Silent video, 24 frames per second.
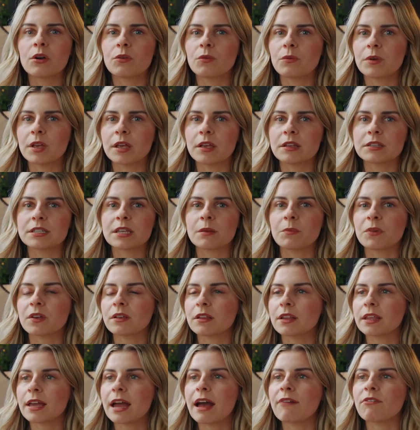we
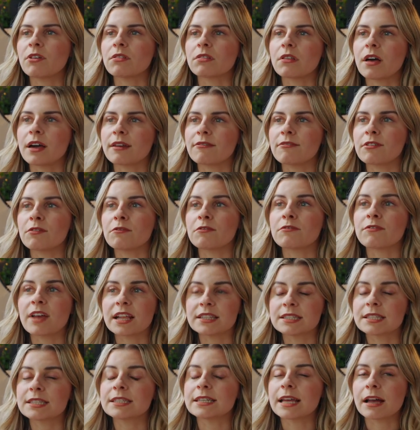typically have a lot of
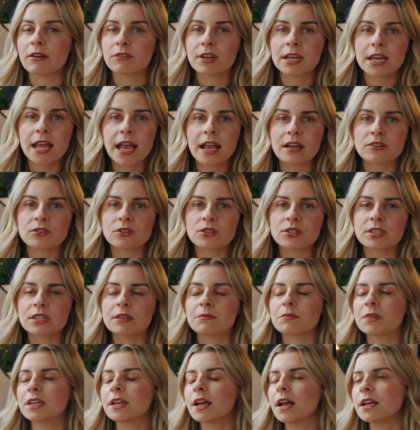events down in
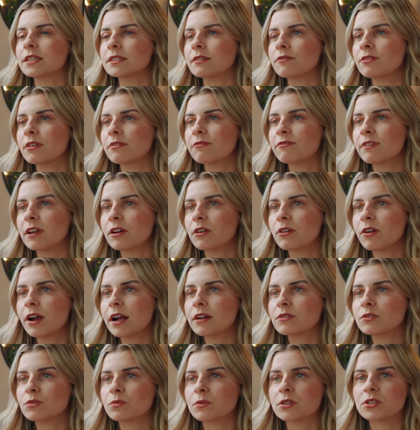Anderson because of the
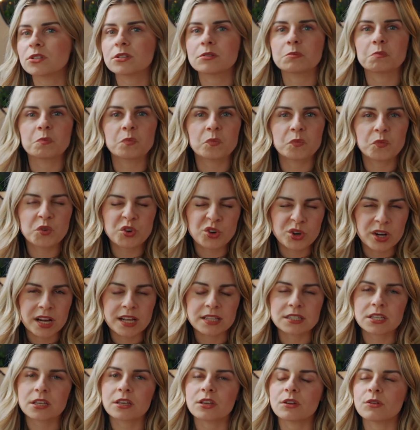fairgrounds, which
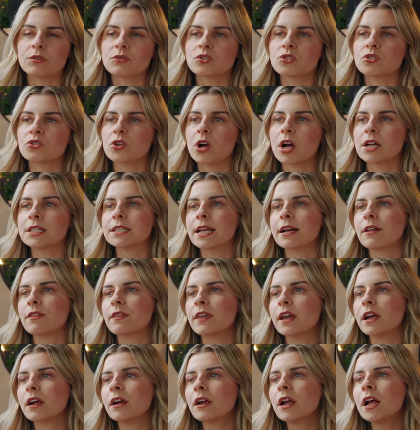creates a huge draw down
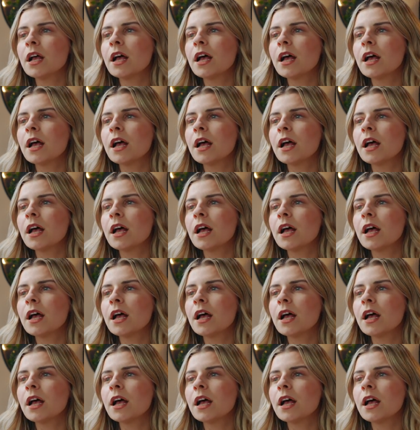there.